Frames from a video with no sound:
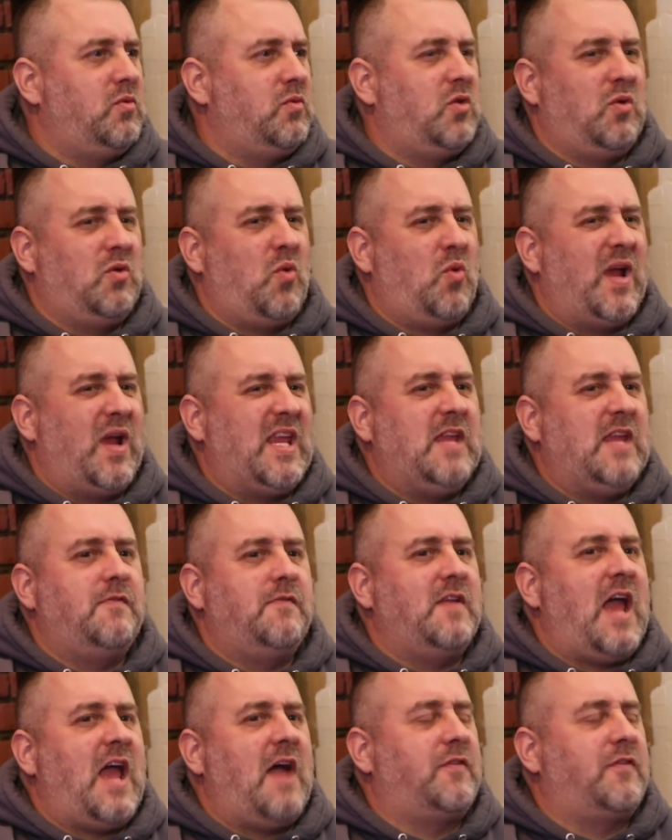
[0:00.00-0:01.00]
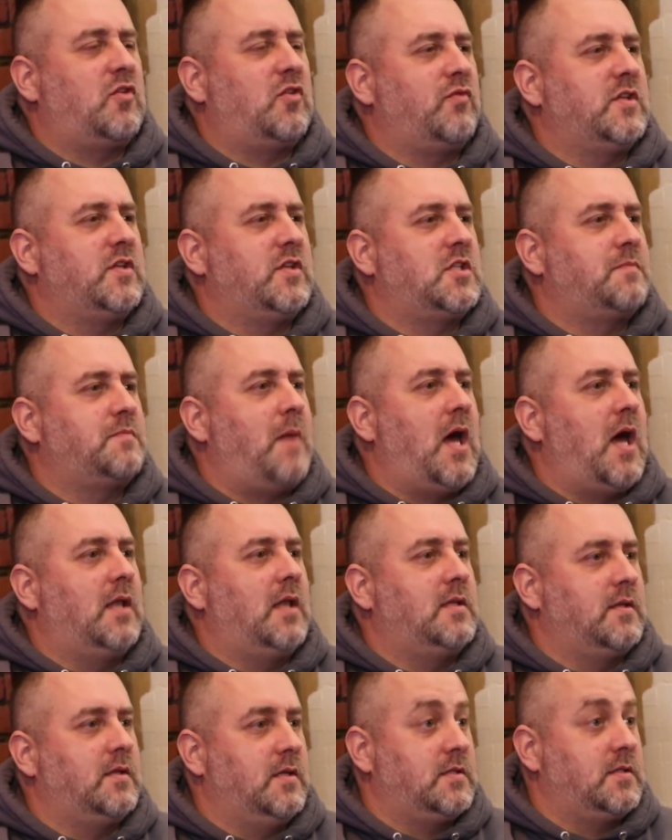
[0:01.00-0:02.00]
Do I even have to
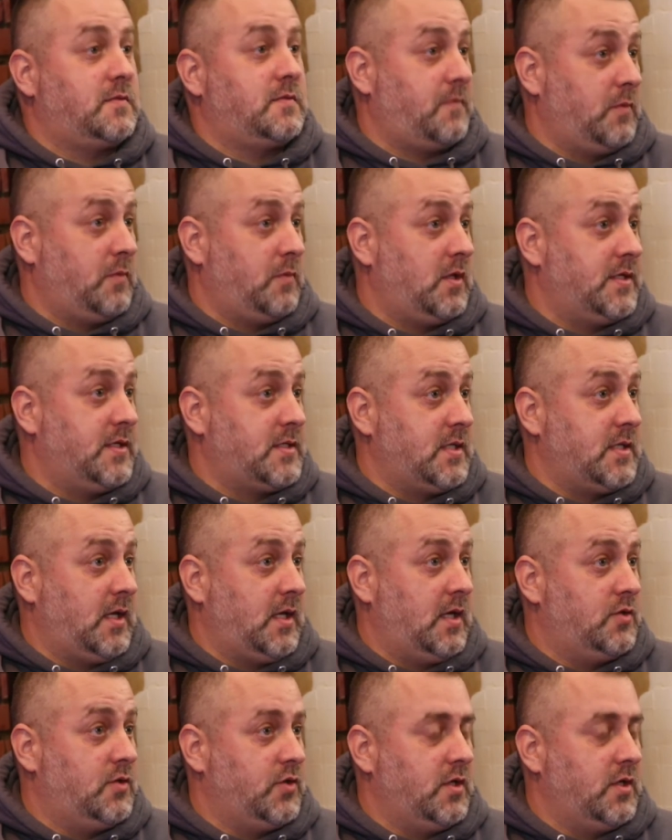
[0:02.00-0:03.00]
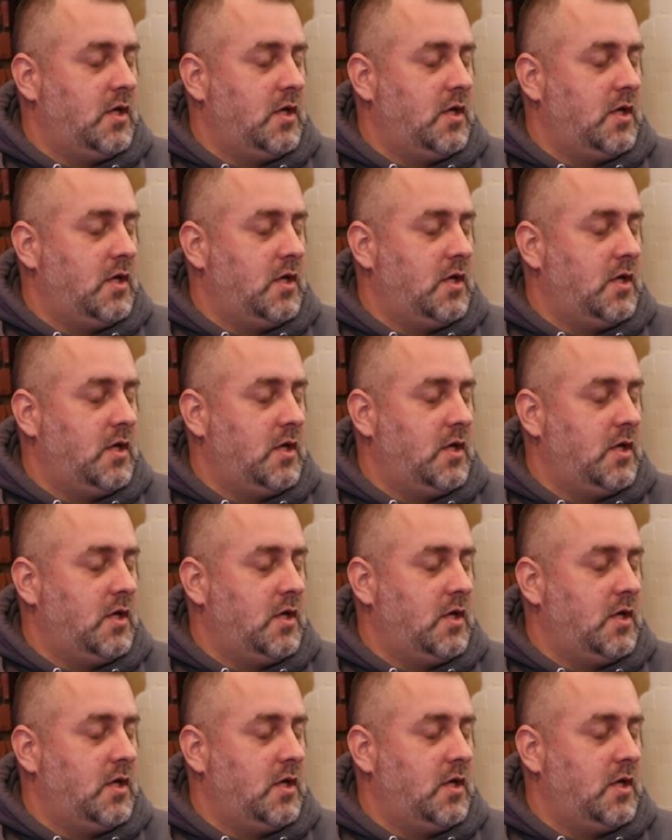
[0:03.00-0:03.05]
respond to this from the listing agent?